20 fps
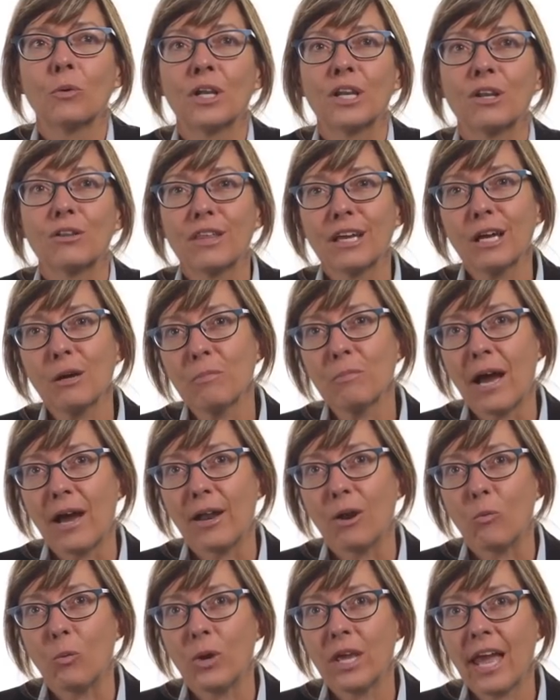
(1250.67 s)
when you think
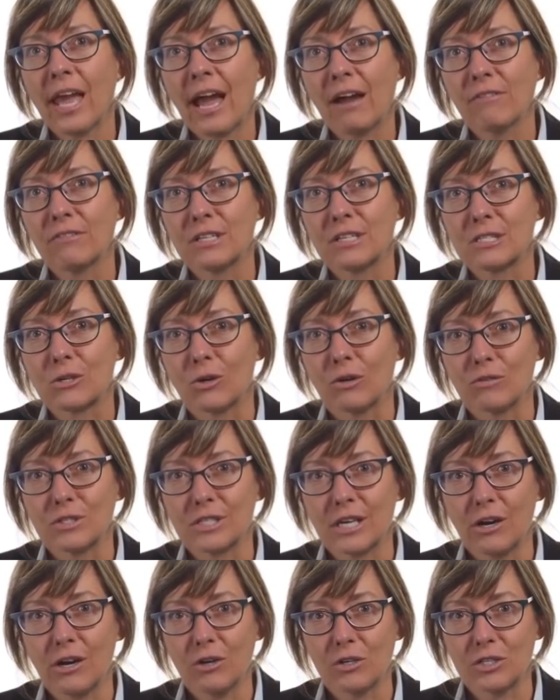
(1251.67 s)
about it, we have this sort
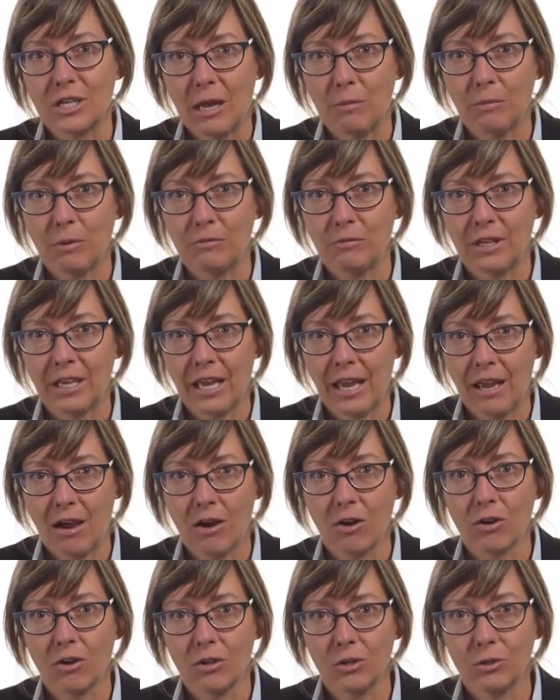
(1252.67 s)
of stereotype of the
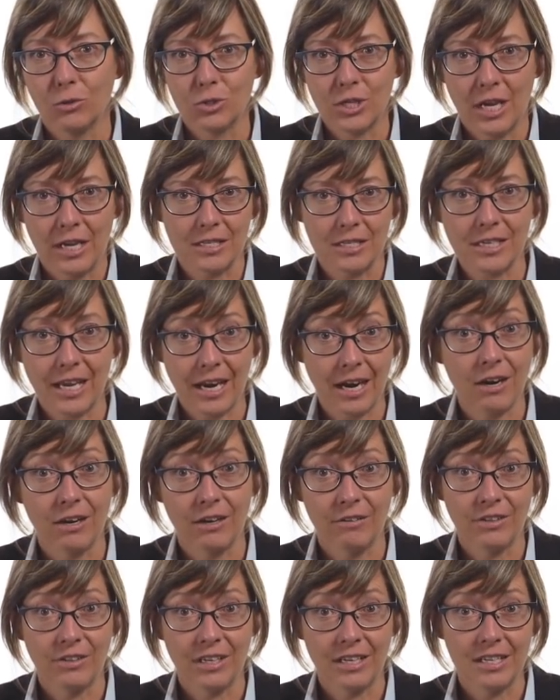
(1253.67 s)
gay uncle who takes
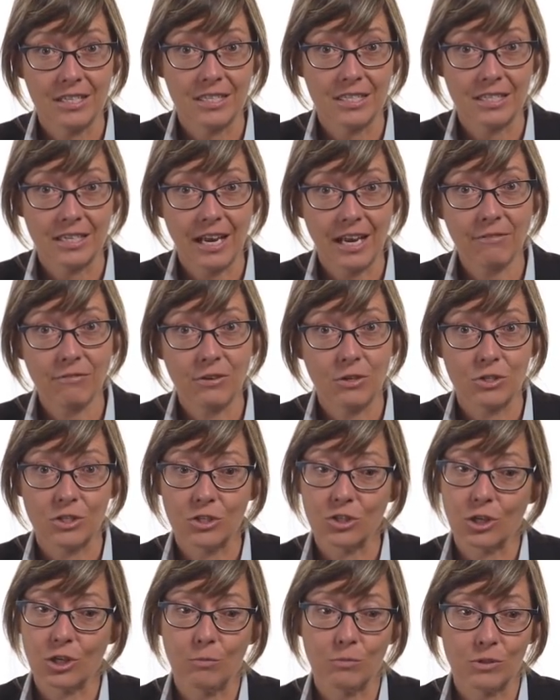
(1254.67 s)
care of the nieces and
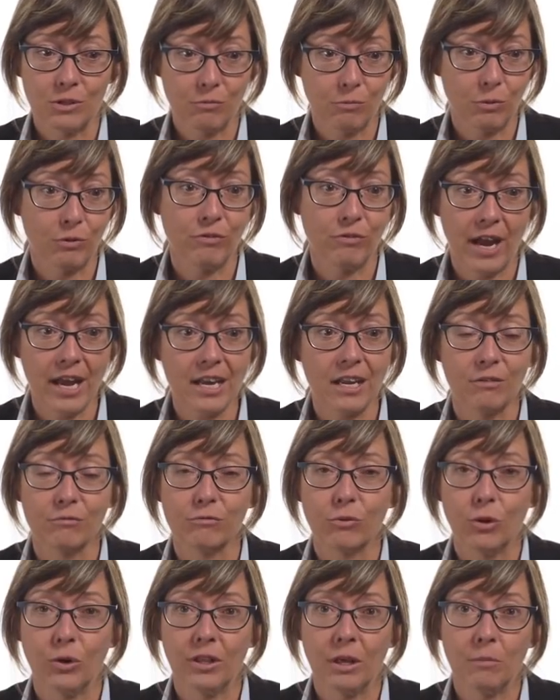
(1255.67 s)
nephews in terms of
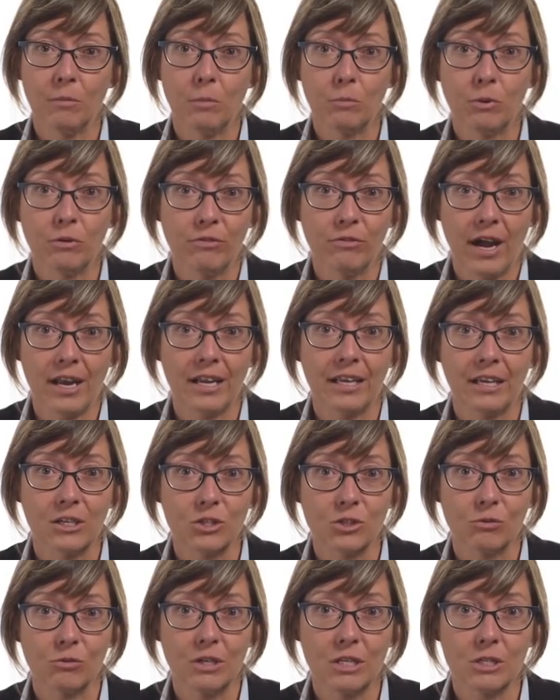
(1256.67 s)
providing for them and providing
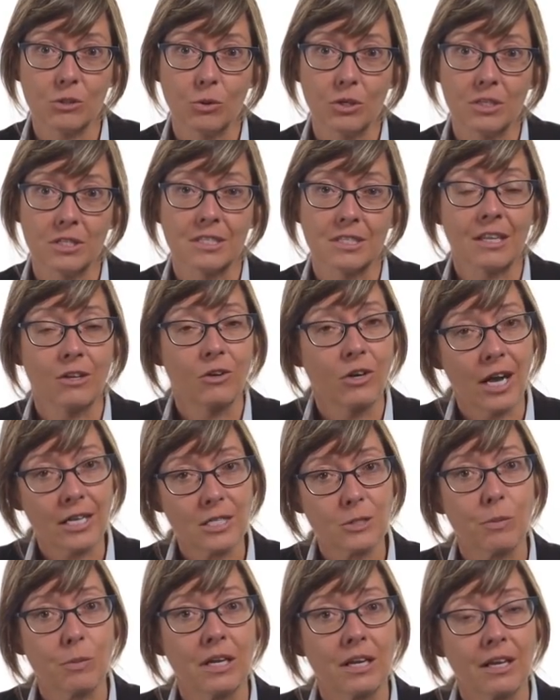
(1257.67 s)
extra true. resources. and they're
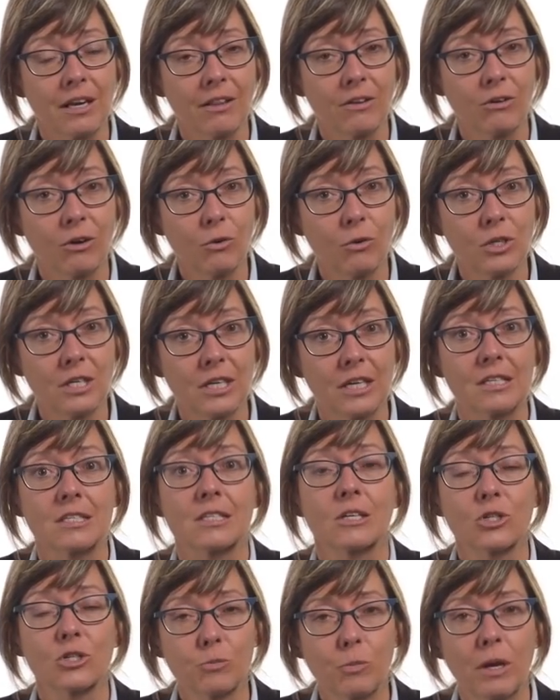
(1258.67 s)
not yeah. spending it on their own
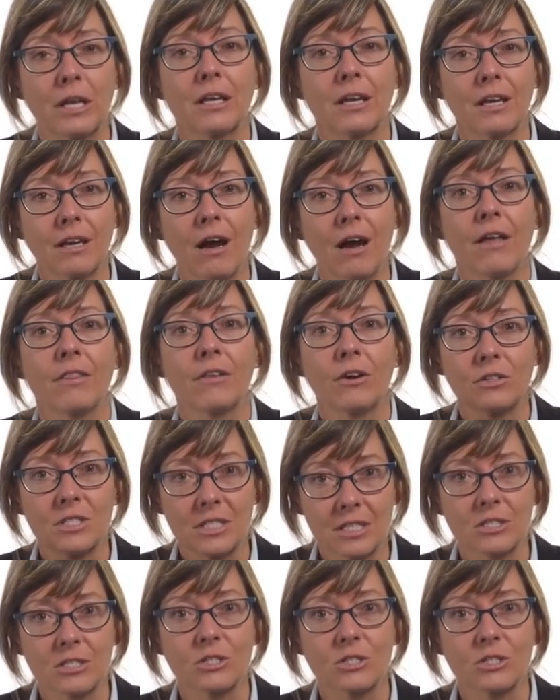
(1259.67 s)
kids; they're spending it on their